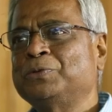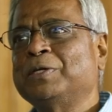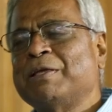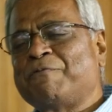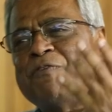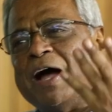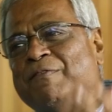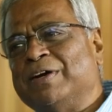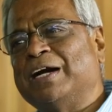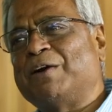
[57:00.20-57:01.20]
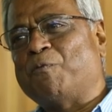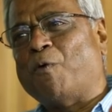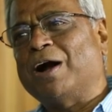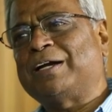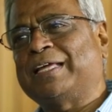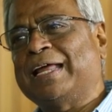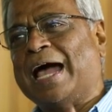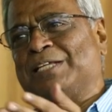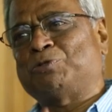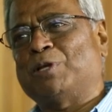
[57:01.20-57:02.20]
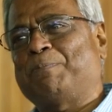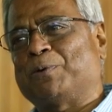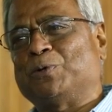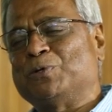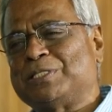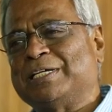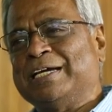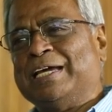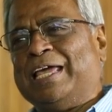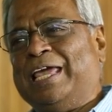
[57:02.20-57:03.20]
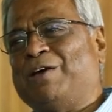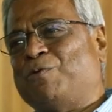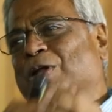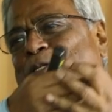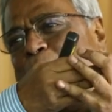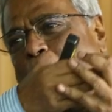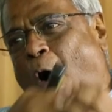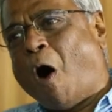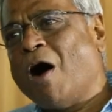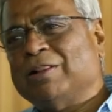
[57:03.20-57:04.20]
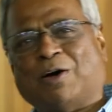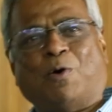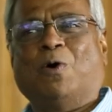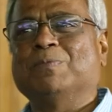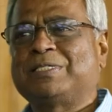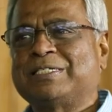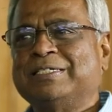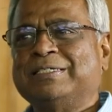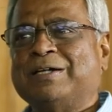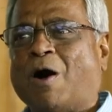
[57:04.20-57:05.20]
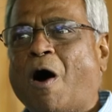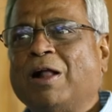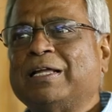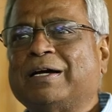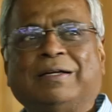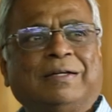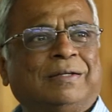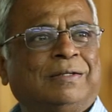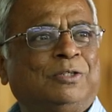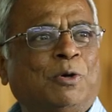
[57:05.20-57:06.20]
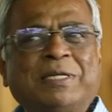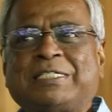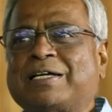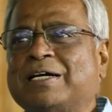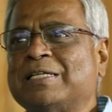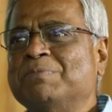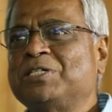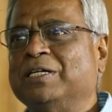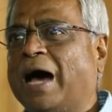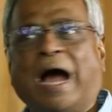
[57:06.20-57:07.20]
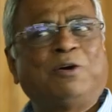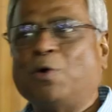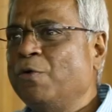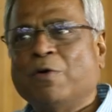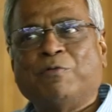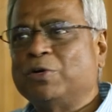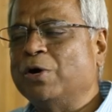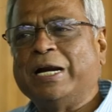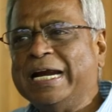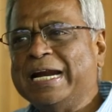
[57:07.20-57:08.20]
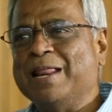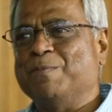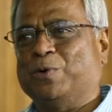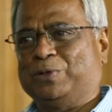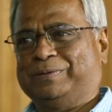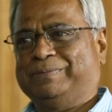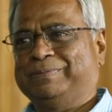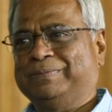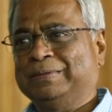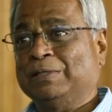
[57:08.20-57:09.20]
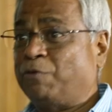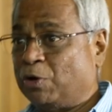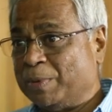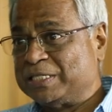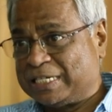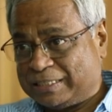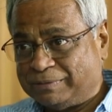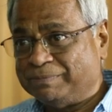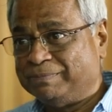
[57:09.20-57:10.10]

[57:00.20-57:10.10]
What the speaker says: So, the 500 watt can actually produce equal to all the homes, all the domestic consumption. We do not need any more for domestic.